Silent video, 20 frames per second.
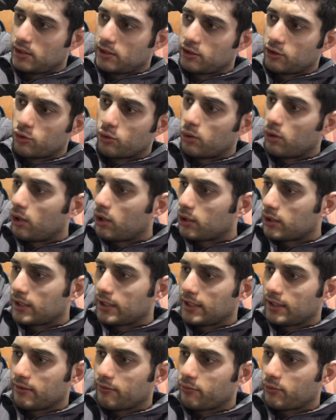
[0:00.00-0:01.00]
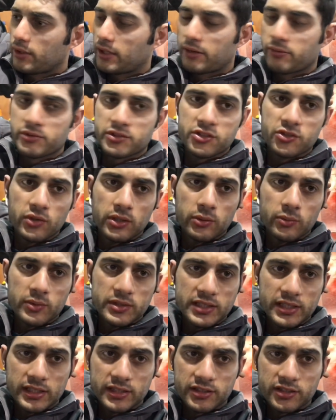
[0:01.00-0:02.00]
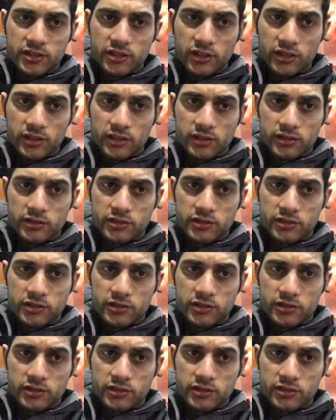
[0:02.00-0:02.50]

the quality of what I was doing wasn't as good.